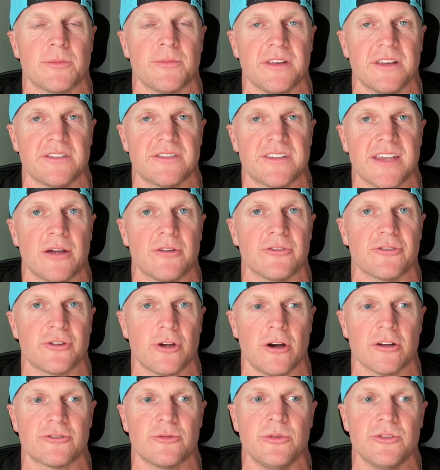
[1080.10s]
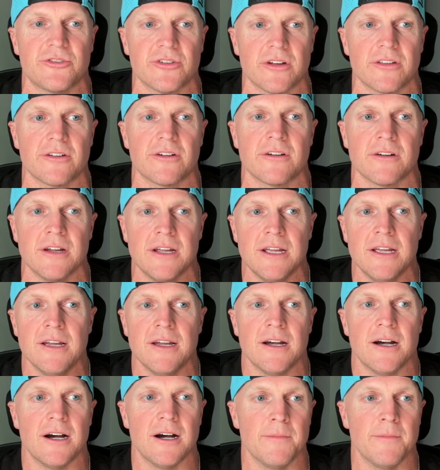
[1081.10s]
things out and talk to each other,
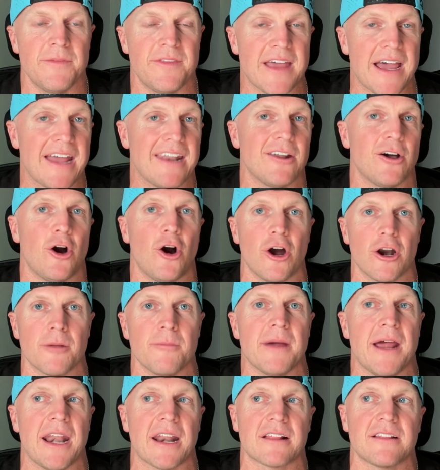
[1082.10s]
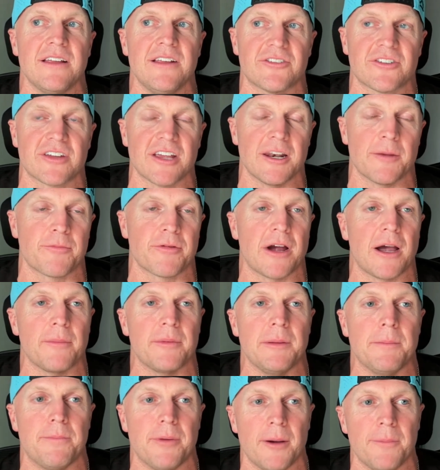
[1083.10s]
that automatically is going to probably
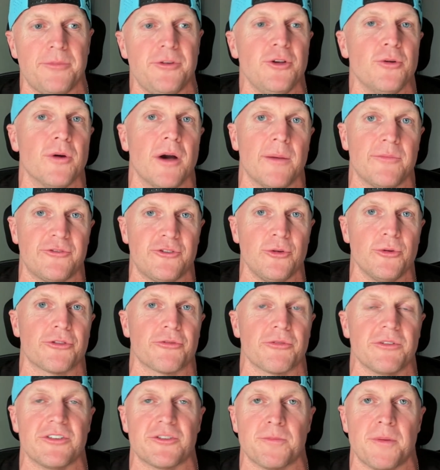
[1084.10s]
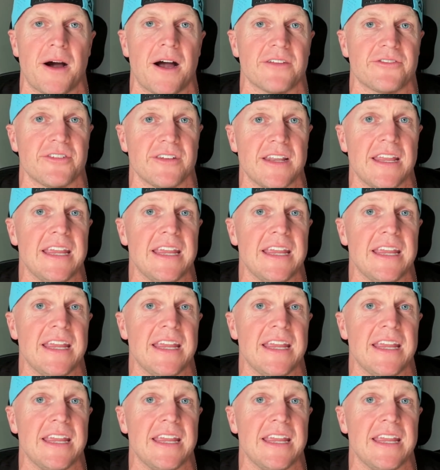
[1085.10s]
bump you up 2 or 3 spots